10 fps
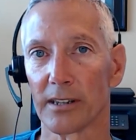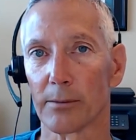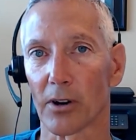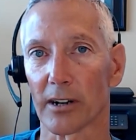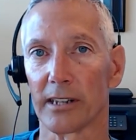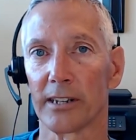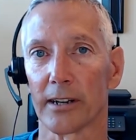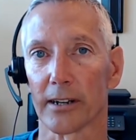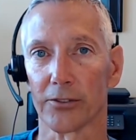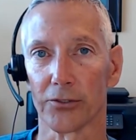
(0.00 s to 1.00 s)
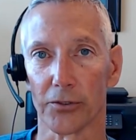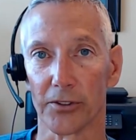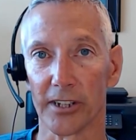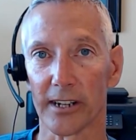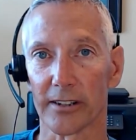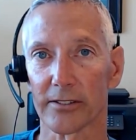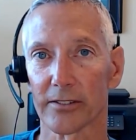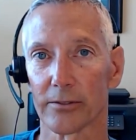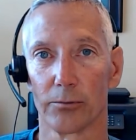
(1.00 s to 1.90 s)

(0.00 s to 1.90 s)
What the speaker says: in the market index as you can get